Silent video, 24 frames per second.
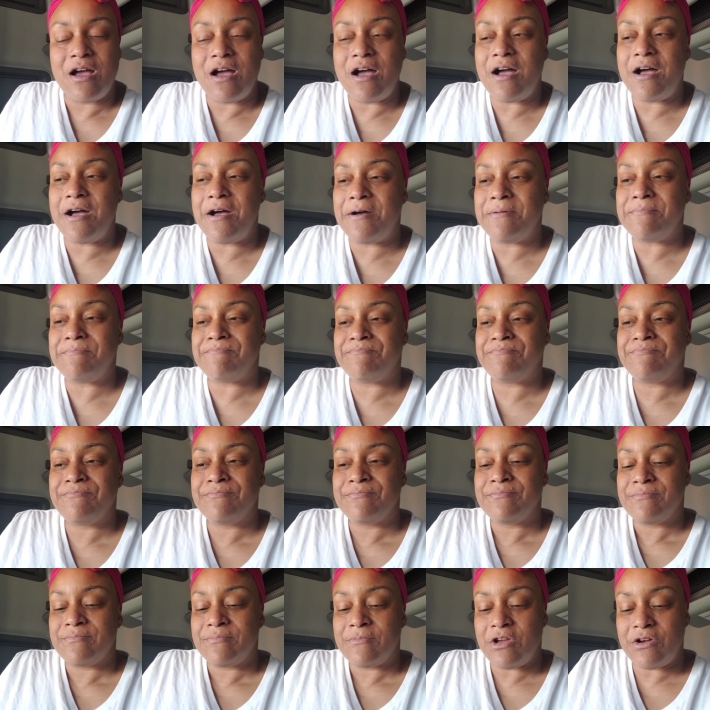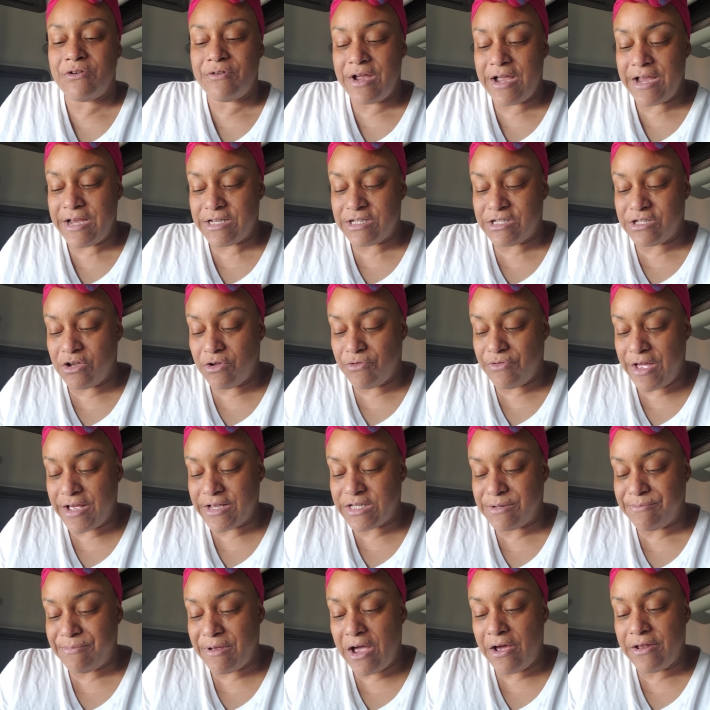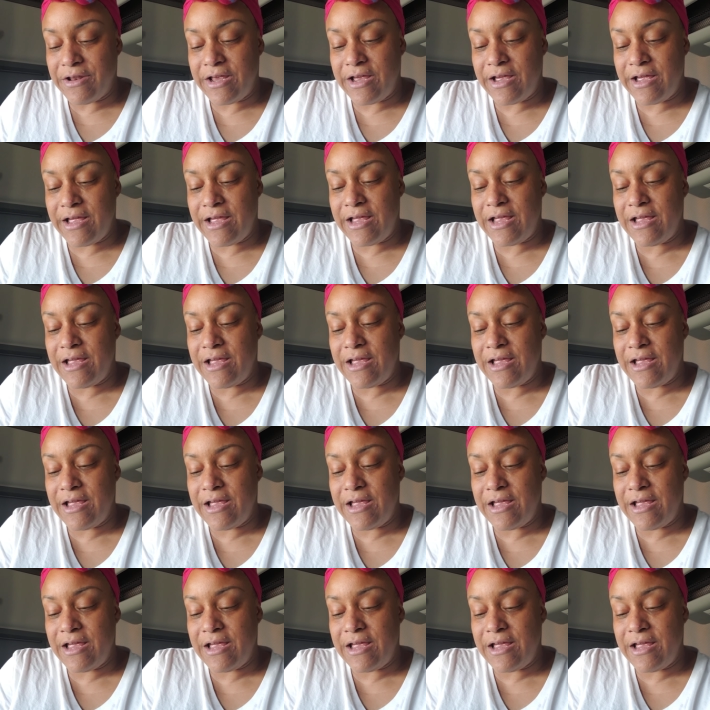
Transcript: Um, all right, so that's about it.